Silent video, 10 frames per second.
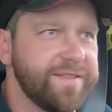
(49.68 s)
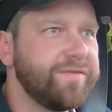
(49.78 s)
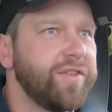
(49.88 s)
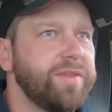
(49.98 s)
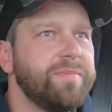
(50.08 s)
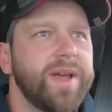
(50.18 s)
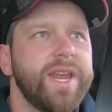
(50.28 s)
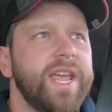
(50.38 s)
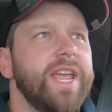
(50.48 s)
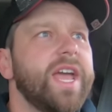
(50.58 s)

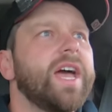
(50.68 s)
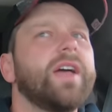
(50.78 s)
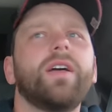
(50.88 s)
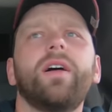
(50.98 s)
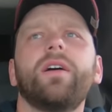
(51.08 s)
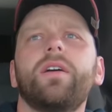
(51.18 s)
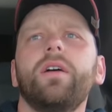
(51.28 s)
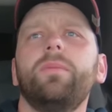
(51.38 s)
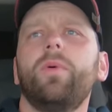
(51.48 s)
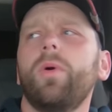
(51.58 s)
everybody.
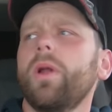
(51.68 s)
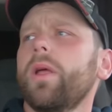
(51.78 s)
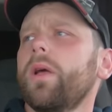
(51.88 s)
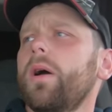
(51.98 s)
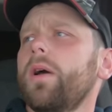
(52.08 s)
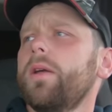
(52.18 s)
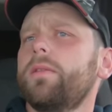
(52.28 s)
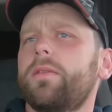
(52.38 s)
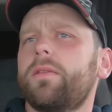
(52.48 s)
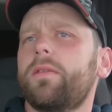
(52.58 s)
Good morning. Uh,
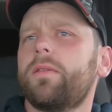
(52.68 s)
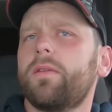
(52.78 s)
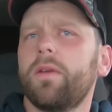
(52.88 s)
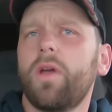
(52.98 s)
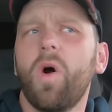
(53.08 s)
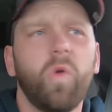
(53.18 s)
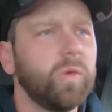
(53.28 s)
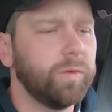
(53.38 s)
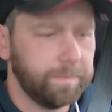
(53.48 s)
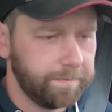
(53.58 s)
it's
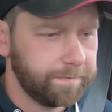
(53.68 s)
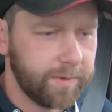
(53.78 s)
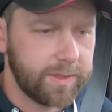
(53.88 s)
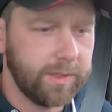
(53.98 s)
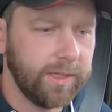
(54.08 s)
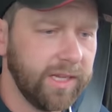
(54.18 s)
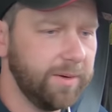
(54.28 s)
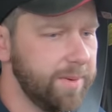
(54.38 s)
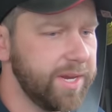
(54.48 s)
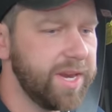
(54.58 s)
cold. It's a
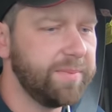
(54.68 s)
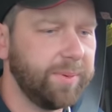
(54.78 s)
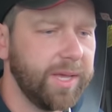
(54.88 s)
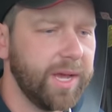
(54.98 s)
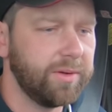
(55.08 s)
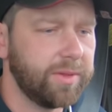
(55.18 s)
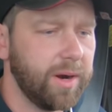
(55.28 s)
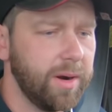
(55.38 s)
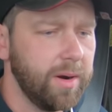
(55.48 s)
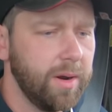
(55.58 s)
little bit nipply out
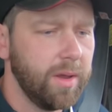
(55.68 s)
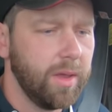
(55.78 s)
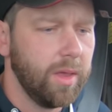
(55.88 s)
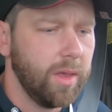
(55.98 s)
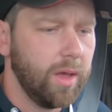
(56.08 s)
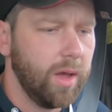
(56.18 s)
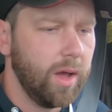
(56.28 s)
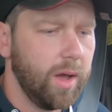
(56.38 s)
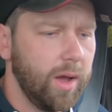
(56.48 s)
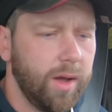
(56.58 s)
there.
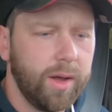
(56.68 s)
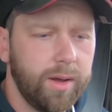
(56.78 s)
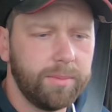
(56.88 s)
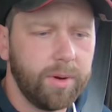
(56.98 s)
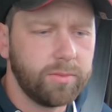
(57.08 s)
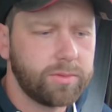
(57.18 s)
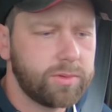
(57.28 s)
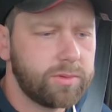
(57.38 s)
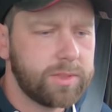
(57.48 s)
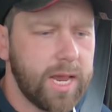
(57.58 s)
Uh,
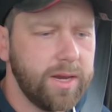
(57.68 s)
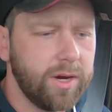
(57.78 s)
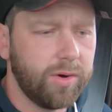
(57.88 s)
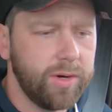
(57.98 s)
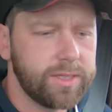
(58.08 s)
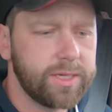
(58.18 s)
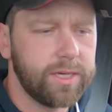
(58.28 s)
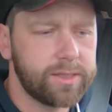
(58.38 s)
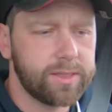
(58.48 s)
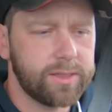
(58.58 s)
about ten degrees
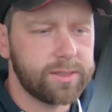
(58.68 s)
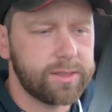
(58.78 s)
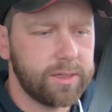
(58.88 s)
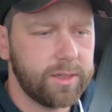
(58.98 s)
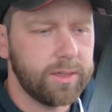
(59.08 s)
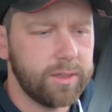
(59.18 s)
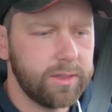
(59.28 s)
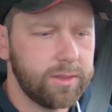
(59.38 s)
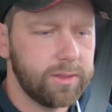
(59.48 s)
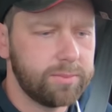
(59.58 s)
Celsius.
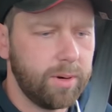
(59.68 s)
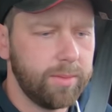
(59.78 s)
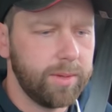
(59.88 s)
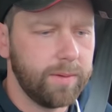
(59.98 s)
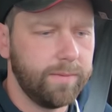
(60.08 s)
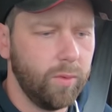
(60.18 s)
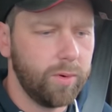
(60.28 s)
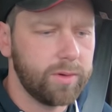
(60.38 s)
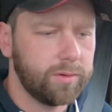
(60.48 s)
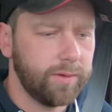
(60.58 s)
It's probably in the
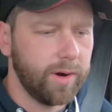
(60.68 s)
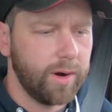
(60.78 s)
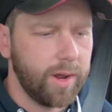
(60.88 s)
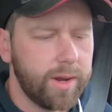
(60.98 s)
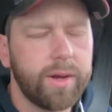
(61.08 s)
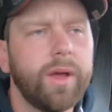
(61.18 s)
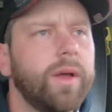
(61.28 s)
forties Fahrenheit.